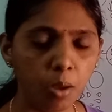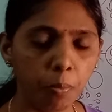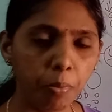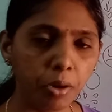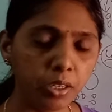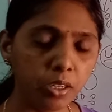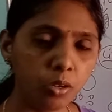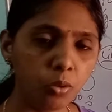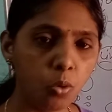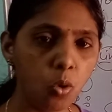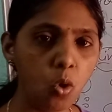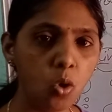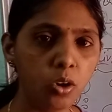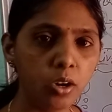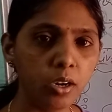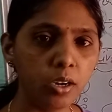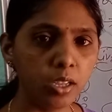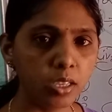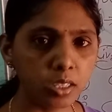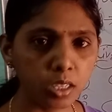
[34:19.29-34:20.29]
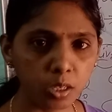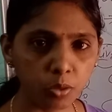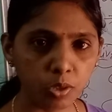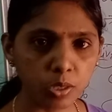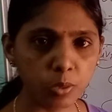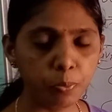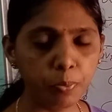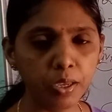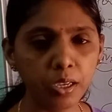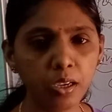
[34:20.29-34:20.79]
But in olden days it
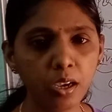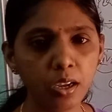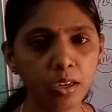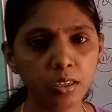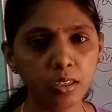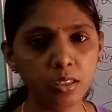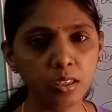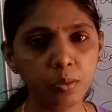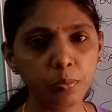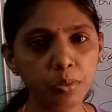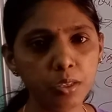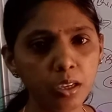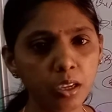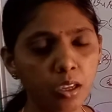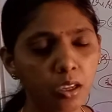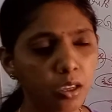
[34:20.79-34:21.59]
was bigger, it seems.